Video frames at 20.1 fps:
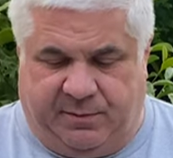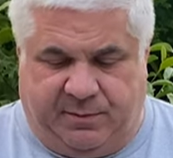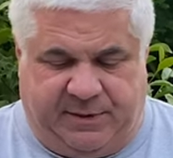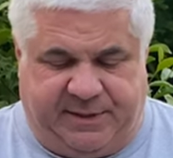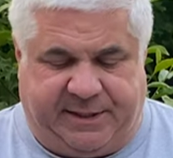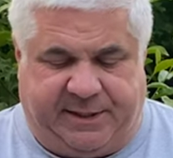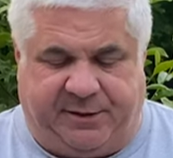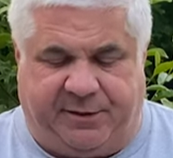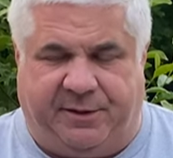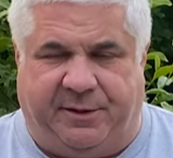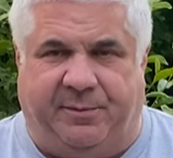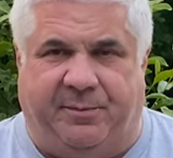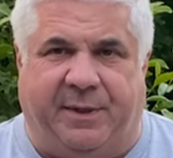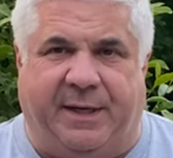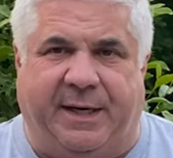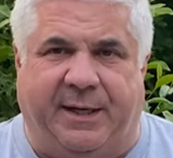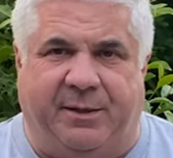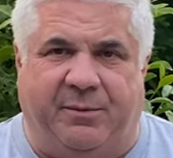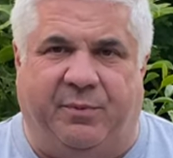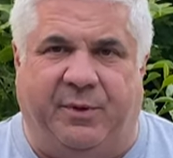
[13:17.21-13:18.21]
settled at the
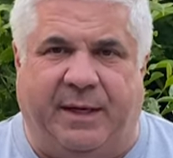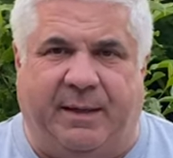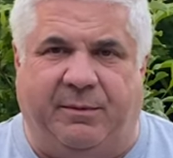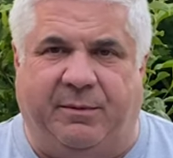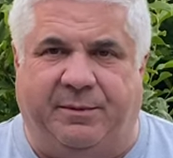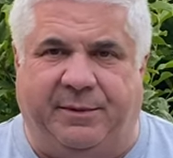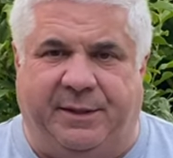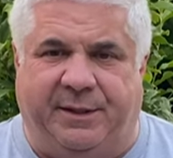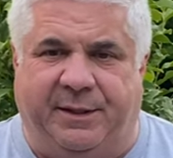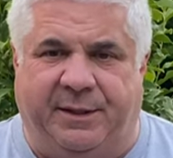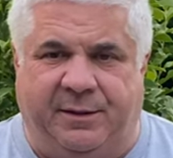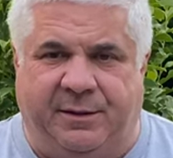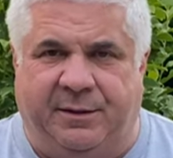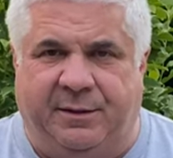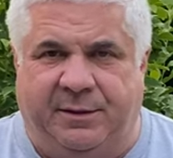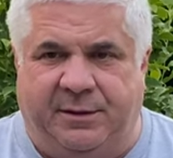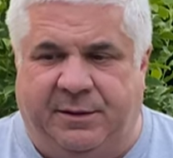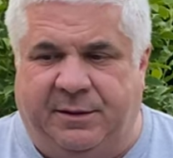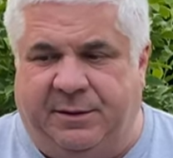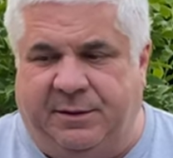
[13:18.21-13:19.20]
bottom probably.
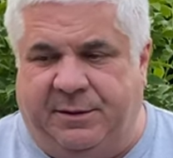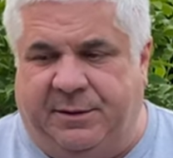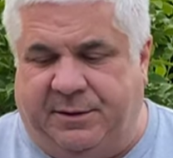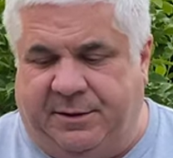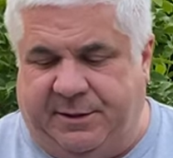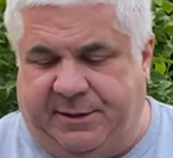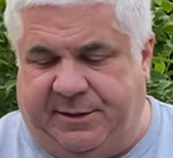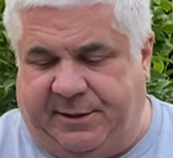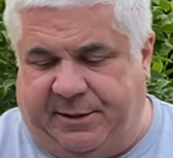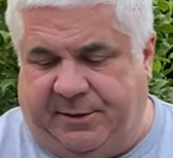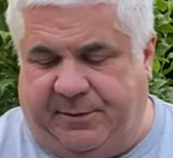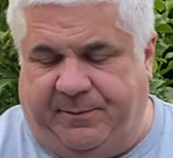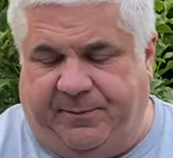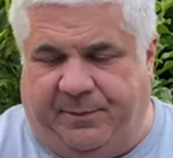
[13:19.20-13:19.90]
So.